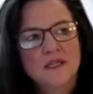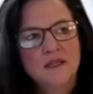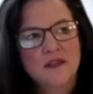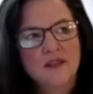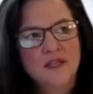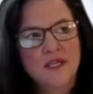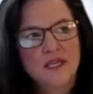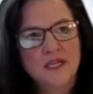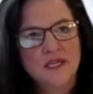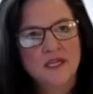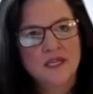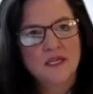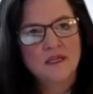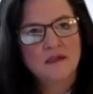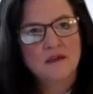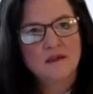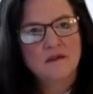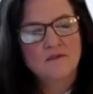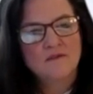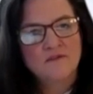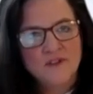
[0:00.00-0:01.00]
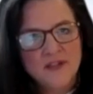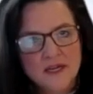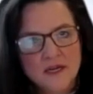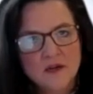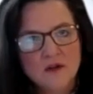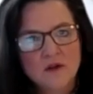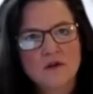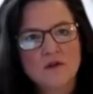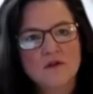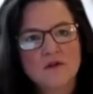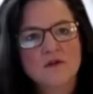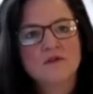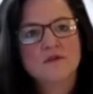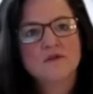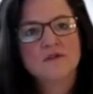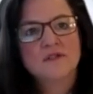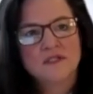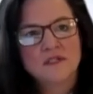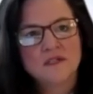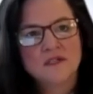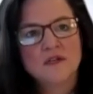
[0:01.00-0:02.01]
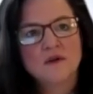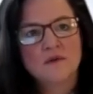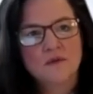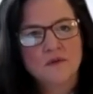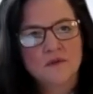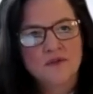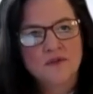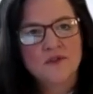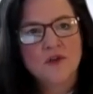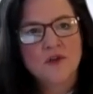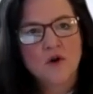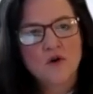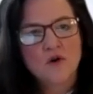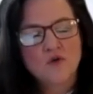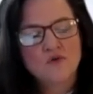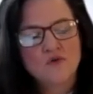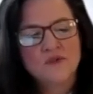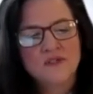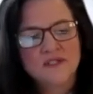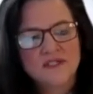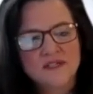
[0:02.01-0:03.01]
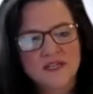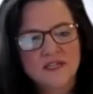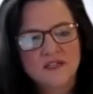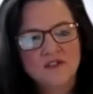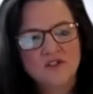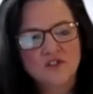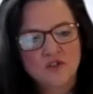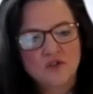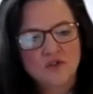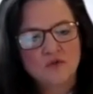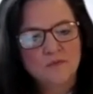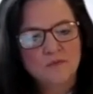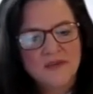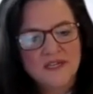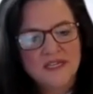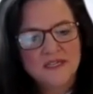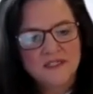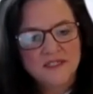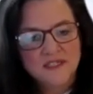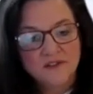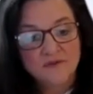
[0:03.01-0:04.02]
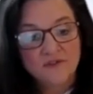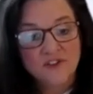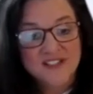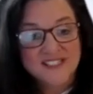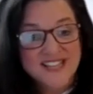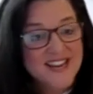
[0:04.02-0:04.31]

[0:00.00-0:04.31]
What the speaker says: the vehicles, those need to be different.